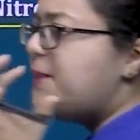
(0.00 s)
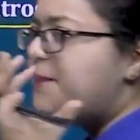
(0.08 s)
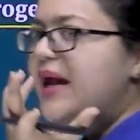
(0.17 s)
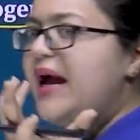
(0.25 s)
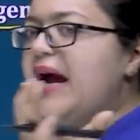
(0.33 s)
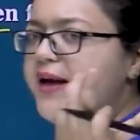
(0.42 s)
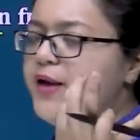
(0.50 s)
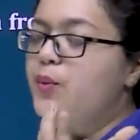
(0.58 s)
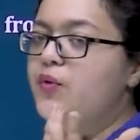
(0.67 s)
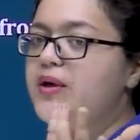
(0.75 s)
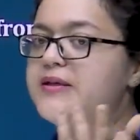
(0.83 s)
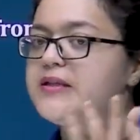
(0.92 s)
are plant
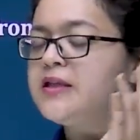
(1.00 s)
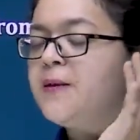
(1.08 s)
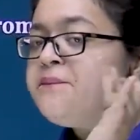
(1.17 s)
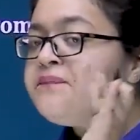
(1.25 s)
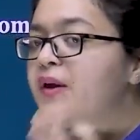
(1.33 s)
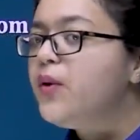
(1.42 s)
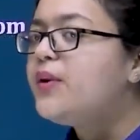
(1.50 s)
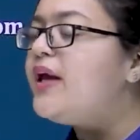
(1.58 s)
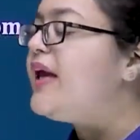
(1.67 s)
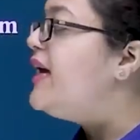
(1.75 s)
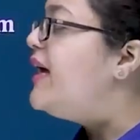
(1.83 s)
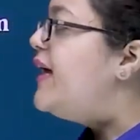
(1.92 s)
nutrients.
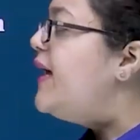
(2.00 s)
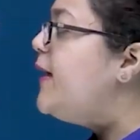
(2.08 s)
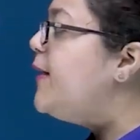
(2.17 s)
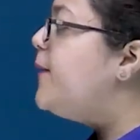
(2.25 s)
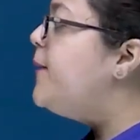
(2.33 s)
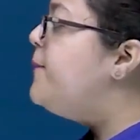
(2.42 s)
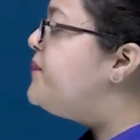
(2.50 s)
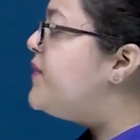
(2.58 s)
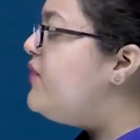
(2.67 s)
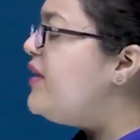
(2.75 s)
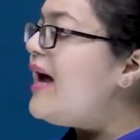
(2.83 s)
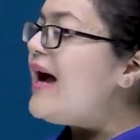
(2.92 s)
Okay, here
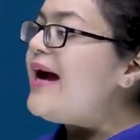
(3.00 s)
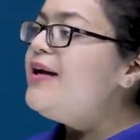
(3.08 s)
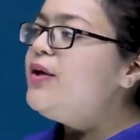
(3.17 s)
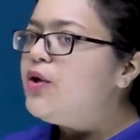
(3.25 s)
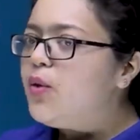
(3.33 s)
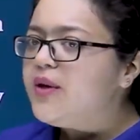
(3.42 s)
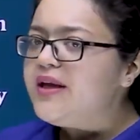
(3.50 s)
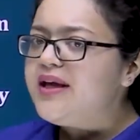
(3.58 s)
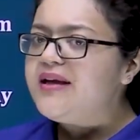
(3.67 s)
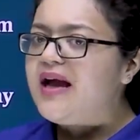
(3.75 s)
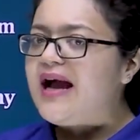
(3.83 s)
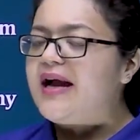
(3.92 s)
we add chlorine,
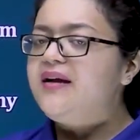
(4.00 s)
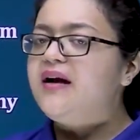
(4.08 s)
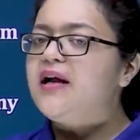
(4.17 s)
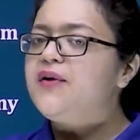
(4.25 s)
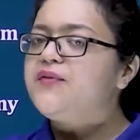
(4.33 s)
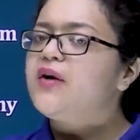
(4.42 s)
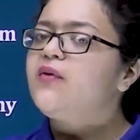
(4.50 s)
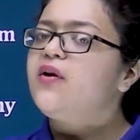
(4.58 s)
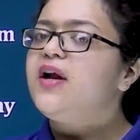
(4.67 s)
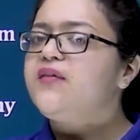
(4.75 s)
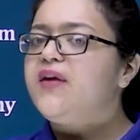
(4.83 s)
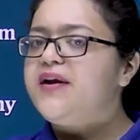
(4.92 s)
and
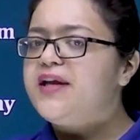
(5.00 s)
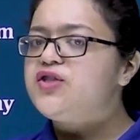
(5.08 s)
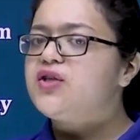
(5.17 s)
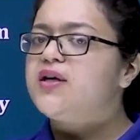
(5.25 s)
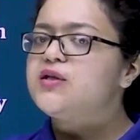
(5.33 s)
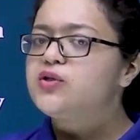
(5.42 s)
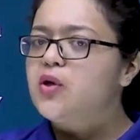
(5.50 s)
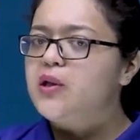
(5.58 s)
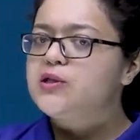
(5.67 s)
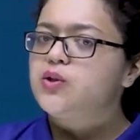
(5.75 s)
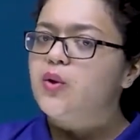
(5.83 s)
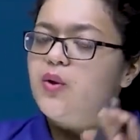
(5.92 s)
ultraviolet radiation is
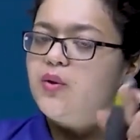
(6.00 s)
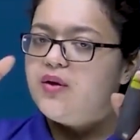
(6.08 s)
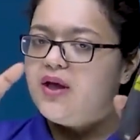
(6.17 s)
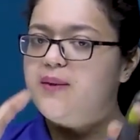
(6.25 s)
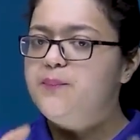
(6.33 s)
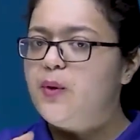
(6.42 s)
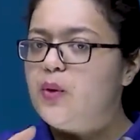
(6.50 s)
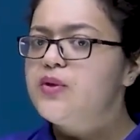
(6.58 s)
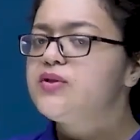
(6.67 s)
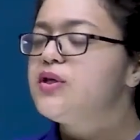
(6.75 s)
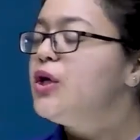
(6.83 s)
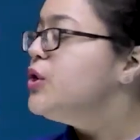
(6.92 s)
also
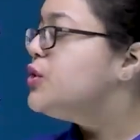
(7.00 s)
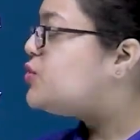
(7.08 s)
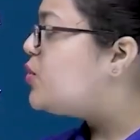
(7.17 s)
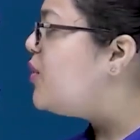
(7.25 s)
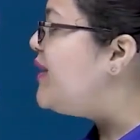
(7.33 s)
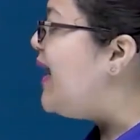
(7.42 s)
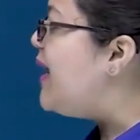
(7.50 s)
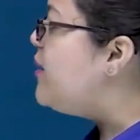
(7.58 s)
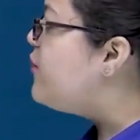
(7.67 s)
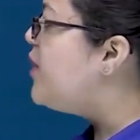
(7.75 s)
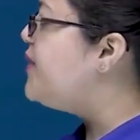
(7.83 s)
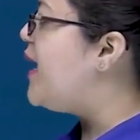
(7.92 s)
imposed so that
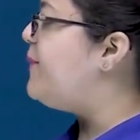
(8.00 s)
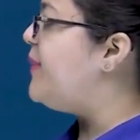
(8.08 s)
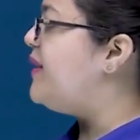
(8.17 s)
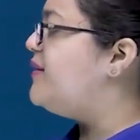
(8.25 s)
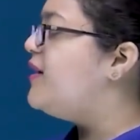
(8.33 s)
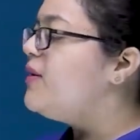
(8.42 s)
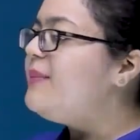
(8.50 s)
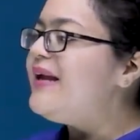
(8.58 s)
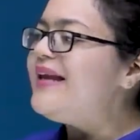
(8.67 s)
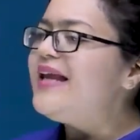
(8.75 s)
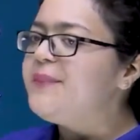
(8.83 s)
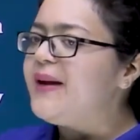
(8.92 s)
what happened? The
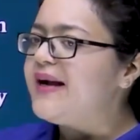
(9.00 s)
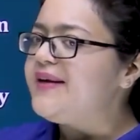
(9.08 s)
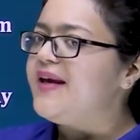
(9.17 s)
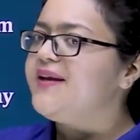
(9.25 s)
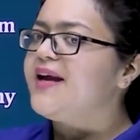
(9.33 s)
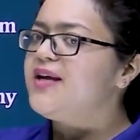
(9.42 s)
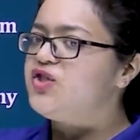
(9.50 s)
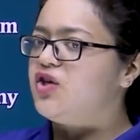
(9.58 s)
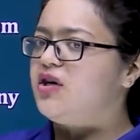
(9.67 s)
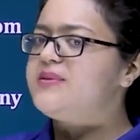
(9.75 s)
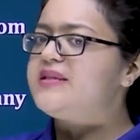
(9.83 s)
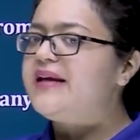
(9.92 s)
remaining bacteria and germs